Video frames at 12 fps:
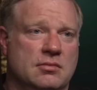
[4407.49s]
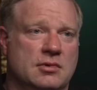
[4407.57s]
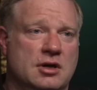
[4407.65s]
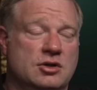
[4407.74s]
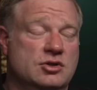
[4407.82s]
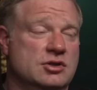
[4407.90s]

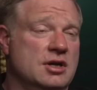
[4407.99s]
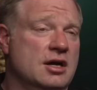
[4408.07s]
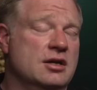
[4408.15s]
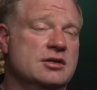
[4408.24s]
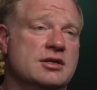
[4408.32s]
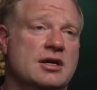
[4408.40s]
Okay, she's
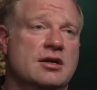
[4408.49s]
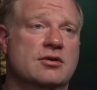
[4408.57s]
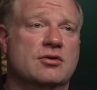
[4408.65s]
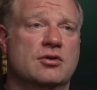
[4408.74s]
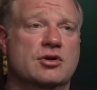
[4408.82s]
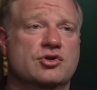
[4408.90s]
not a state
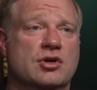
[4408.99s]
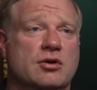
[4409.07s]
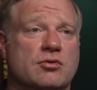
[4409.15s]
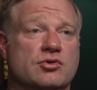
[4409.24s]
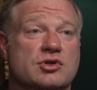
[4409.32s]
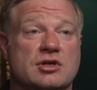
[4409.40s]
attorney
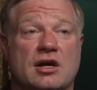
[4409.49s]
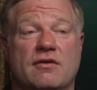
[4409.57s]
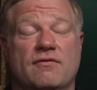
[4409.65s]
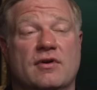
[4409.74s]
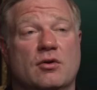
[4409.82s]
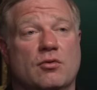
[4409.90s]
general, she's not a
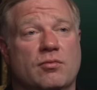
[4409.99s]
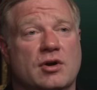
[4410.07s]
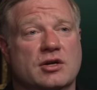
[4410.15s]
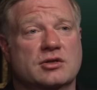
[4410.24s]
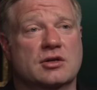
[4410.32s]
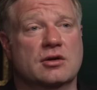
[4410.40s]
federal
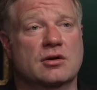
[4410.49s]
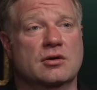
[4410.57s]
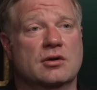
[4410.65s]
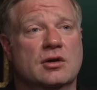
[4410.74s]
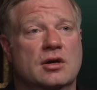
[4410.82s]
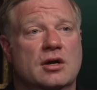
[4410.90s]

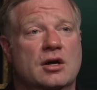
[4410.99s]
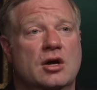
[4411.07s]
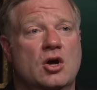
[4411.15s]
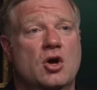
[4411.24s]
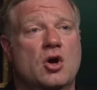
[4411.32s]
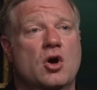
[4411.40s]
prosecutor.
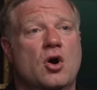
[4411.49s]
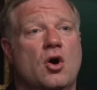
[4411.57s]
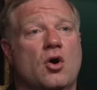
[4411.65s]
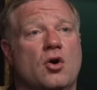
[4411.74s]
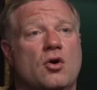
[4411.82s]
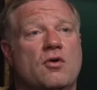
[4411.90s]

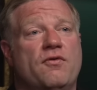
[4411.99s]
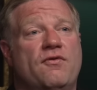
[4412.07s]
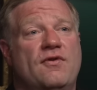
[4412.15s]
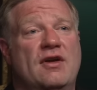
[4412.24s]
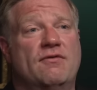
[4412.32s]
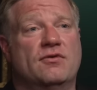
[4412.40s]
Her
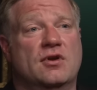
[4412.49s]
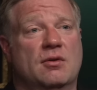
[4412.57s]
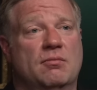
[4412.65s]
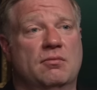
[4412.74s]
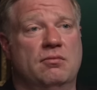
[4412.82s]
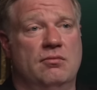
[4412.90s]

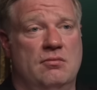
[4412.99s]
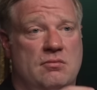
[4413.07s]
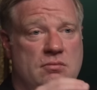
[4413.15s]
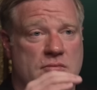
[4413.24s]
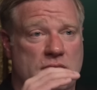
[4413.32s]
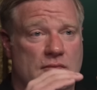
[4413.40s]
fiefdom
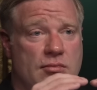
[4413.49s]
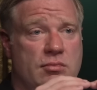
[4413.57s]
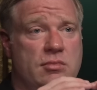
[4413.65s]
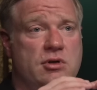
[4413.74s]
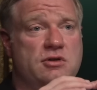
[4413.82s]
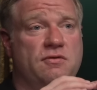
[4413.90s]

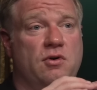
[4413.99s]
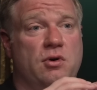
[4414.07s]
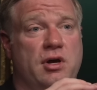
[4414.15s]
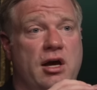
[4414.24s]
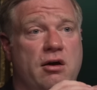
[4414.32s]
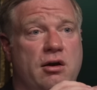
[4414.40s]
is
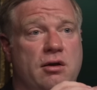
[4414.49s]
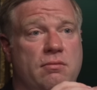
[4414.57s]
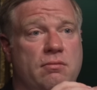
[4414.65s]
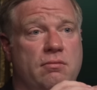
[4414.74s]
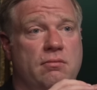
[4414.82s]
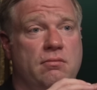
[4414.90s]
Fulton County.
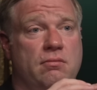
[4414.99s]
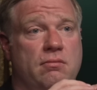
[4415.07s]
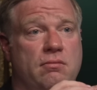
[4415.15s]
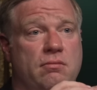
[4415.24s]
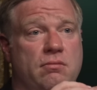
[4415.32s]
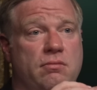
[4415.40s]

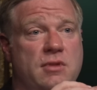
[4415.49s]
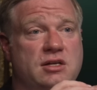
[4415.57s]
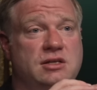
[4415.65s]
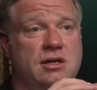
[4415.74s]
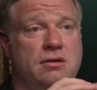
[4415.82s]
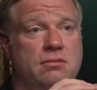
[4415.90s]

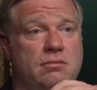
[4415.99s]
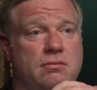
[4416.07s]
That's it.